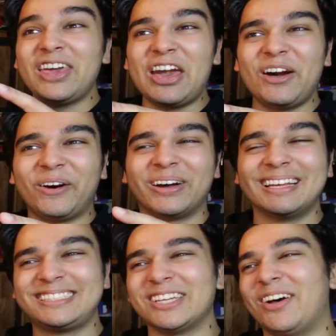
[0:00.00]
You!
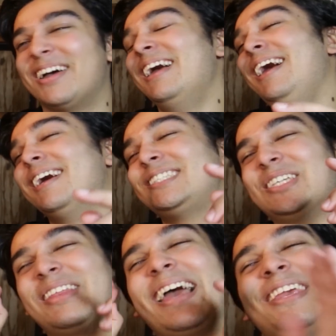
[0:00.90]
So,
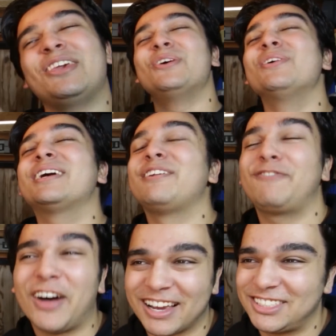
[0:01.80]
so that you could
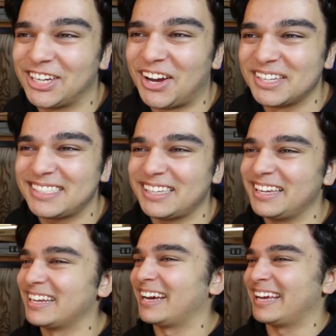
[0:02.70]
f*** John
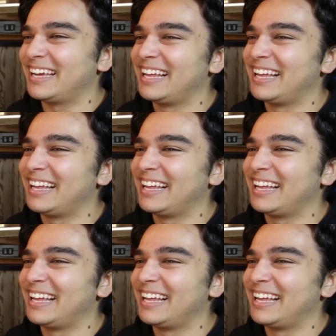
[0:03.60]
Cena!